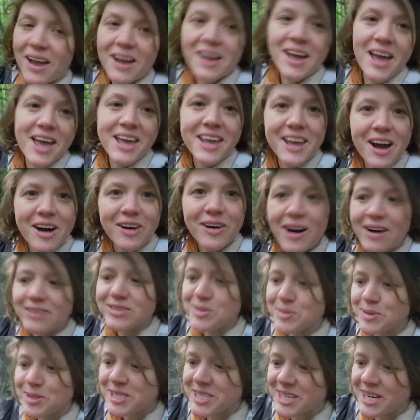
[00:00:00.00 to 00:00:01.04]
hang out, have
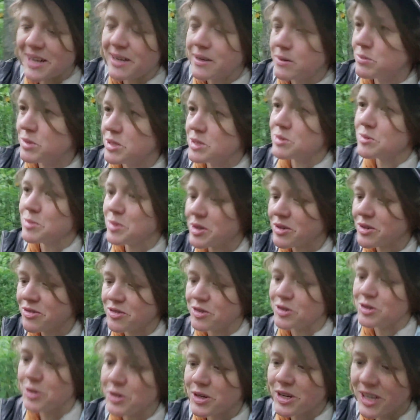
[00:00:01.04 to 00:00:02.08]
some good times, eat some good
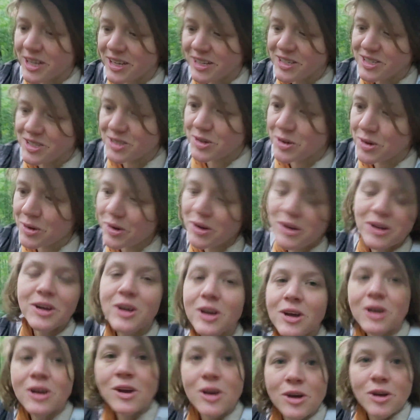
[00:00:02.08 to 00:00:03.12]
food. So
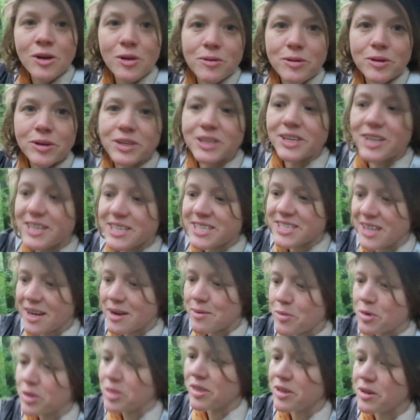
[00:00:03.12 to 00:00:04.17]
really nice
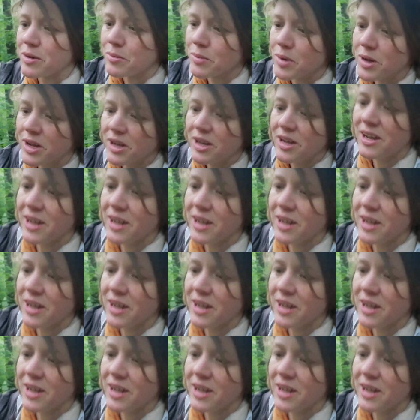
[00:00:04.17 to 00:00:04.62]
time with them.